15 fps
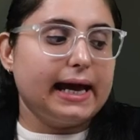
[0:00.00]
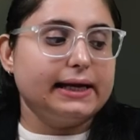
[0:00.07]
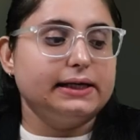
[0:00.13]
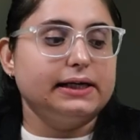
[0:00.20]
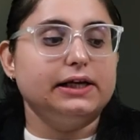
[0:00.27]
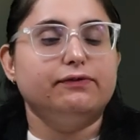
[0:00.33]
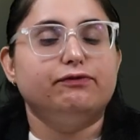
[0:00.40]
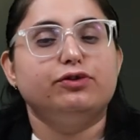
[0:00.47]

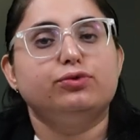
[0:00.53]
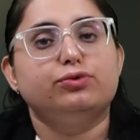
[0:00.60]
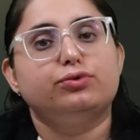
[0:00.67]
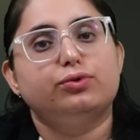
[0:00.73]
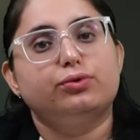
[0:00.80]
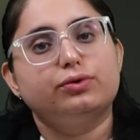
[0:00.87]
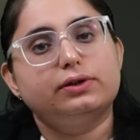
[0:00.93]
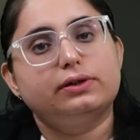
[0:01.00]
And if you
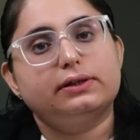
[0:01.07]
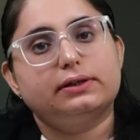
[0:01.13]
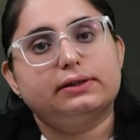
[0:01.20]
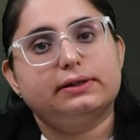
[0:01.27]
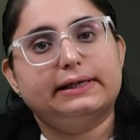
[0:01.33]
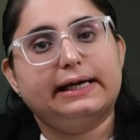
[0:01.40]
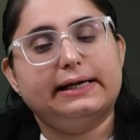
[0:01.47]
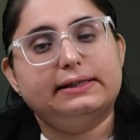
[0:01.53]
don't
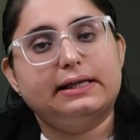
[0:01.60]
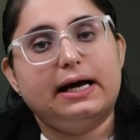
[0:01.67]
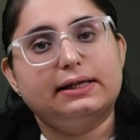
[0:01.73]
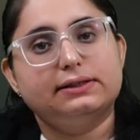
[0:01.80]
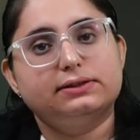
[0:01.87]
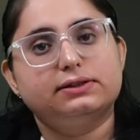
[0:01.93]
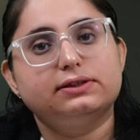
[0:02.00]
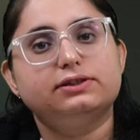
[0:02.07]
get the
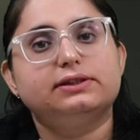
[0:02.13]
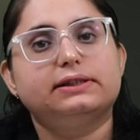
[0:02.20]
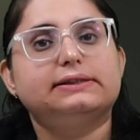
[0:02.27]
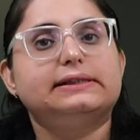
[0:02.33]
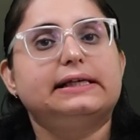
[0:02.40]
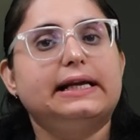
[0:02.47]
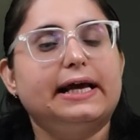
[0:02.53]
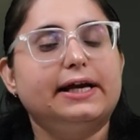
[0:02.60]
answer,
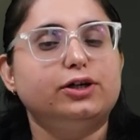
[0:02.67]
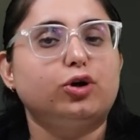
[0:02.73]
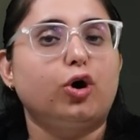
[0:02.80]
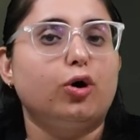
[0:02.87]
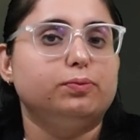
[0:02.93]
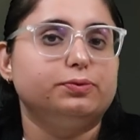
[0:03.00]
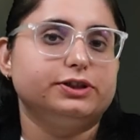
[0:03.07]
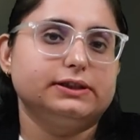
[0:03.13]
just select
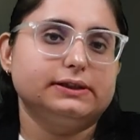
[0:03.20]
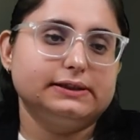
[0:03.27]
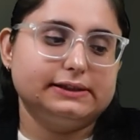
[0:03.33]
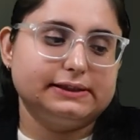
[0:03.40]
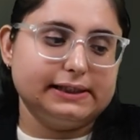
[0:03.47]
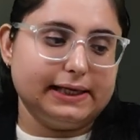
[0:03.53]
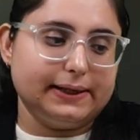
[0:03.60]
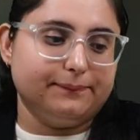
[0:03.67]
option
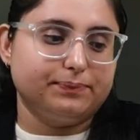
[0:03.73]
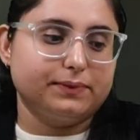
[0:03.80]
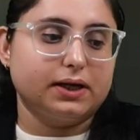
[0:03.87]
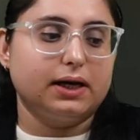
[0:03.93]
C.